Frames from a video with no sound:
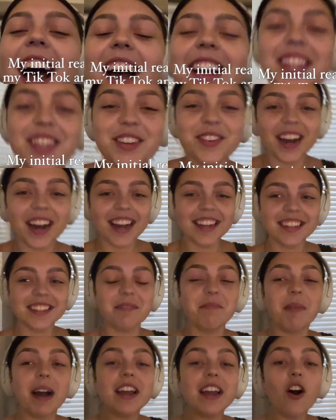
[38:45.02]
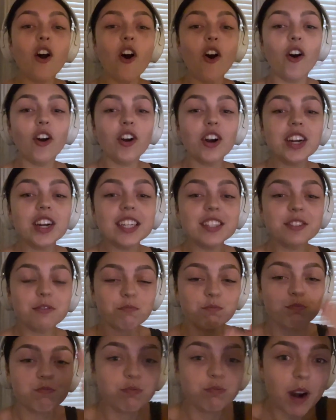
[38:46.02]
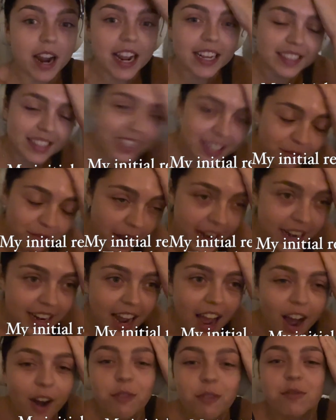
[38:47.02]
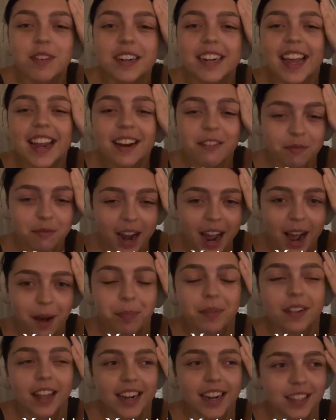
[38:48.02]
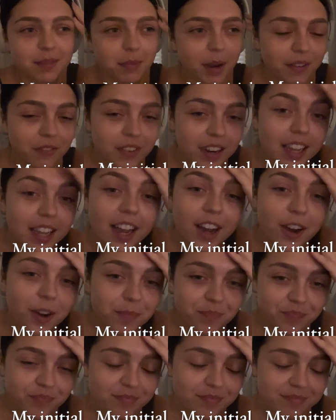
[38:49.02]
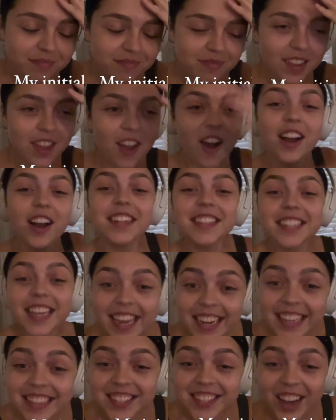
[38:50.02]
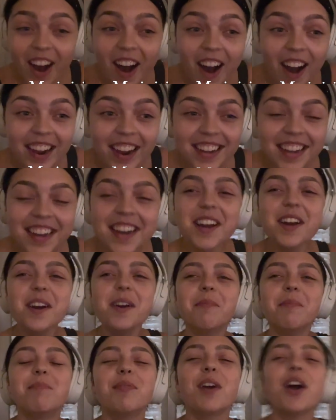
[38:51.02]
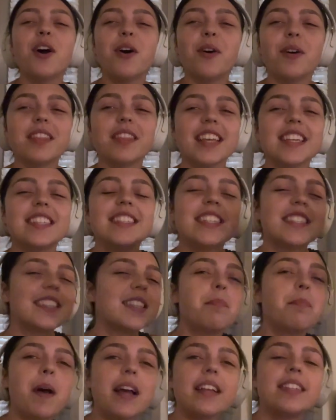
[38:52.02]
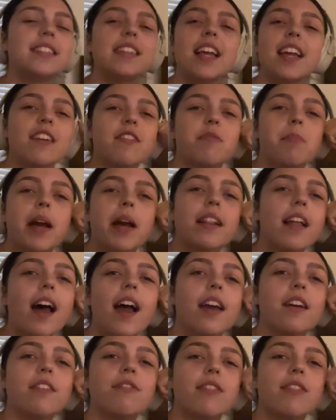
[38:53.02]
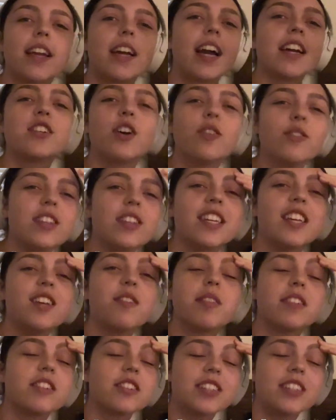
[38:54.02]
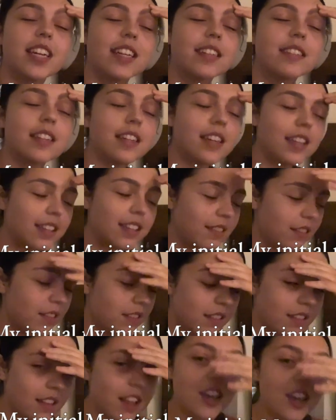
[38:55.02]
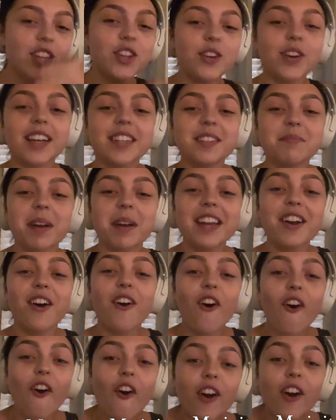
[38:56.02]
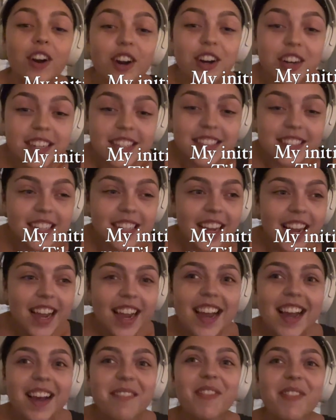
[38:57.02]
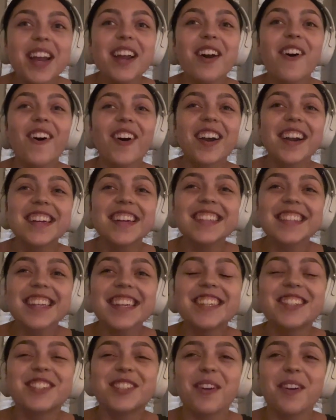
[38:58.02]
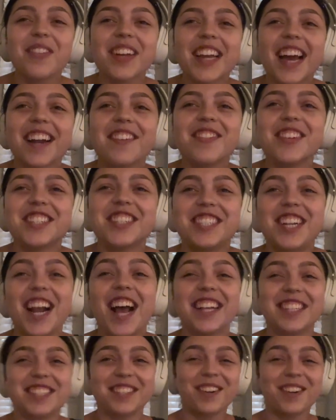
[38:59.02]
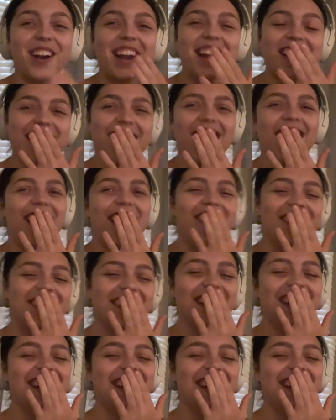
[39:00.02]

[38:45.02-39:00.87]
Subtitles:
You guys, my heart is racing right now. Reneé Rapp liked my video on TikTok. Bro, this is the best day of my life. Like, I don't think you understand, Sydney. You guys, my heart is like jumping out of its chest right now.